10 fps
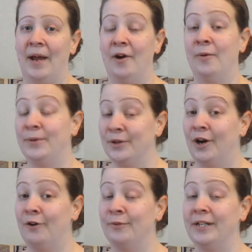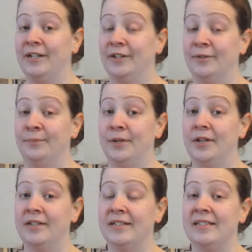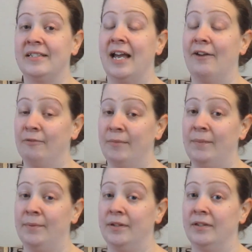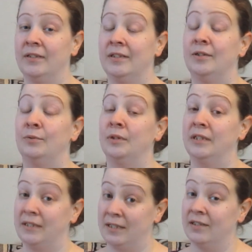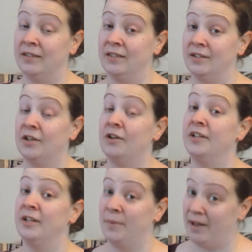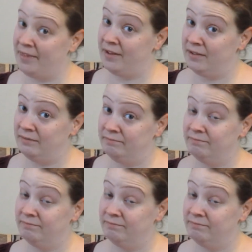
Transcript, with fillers: I hope you're all reading good books. And remember, would it kill you to call your mother?